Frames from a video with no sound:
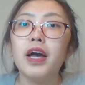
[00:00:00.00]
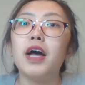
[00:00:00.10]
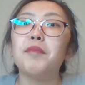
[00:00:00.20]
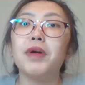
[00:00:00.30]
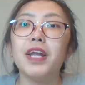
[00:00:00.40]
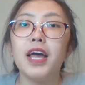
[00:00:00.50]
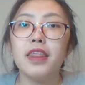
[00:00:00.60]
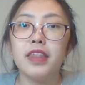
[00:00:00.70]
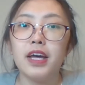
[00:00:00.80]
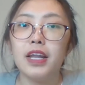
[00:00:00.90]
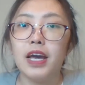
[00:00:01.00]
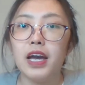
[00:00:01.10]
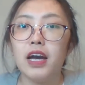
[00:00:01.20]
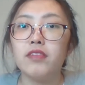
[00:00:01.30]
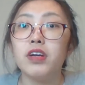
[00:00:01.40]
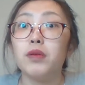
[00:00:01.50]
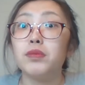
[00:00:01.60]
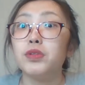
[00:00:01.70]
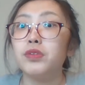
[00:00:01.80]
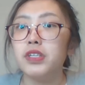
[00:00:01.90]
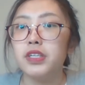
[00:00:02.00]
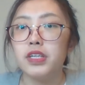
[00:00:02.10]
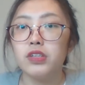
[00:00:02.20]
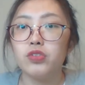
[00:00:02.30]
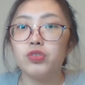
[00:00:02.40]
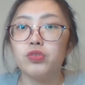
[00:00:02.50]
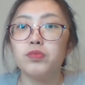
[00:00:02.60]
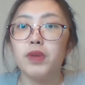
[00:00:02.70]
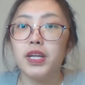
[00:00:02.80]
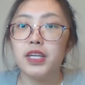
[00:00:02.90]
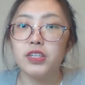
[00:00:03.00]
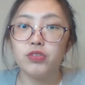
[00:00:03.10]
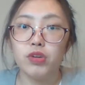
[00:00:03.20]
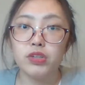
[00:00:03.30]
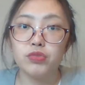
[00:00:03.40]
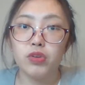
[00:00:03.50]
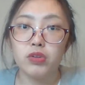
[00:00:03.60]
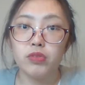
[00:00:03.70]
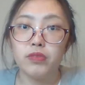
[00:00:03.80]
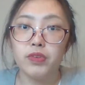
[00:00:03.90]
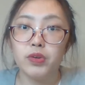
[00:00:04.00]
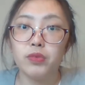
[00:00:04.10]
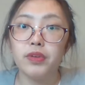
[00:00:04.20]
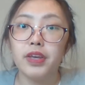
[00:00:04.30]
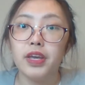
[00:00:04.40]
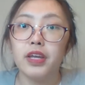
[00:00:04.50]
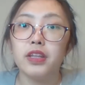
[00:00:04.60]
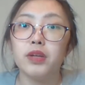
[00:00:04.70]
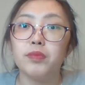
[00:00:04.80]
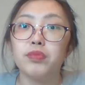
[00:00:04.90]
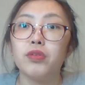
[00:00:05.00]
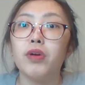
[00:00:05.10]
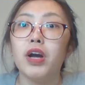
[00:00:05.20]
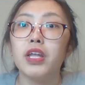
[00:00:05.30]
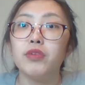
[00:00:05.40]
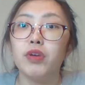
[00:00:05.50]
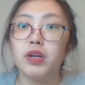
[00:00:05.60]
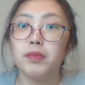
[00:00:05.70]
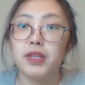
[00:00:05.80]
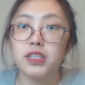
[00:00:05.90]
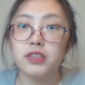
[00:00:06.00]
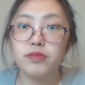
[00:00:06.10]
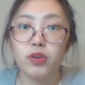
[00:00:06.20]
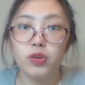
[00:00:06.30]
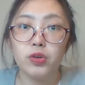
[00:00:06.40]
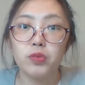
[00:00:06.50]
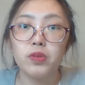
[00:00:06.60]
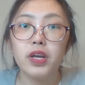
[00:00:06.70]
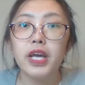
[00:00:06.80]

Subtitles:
I'm glad that I have the opportunity to manage restaurant review and provide recommendation for you.